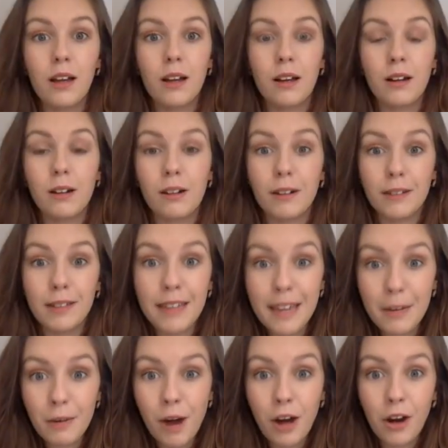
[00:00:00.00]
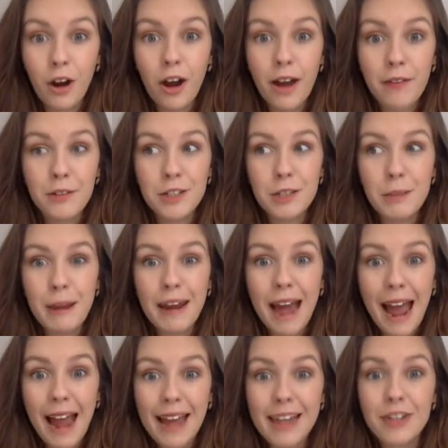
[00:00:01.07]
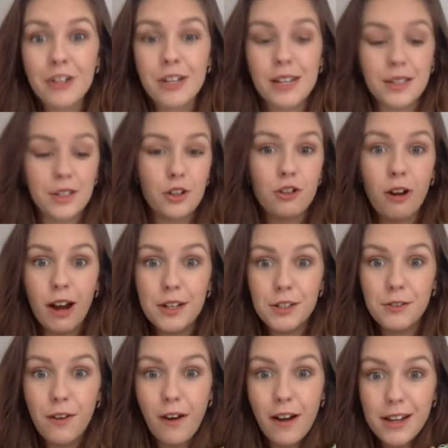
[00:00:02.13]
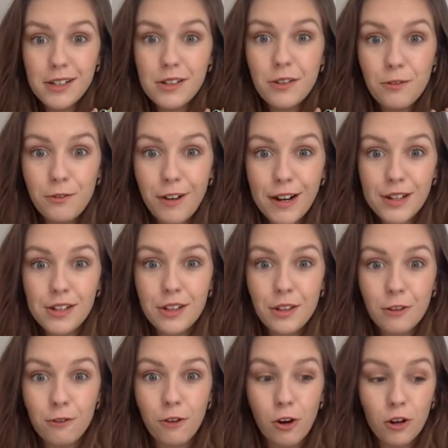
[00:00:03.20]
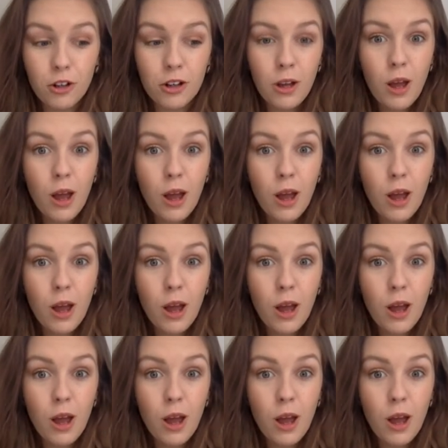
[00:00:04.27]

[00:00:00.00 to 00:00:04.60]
Oh, year one, I've just spent ages trying to find Fred the Frog.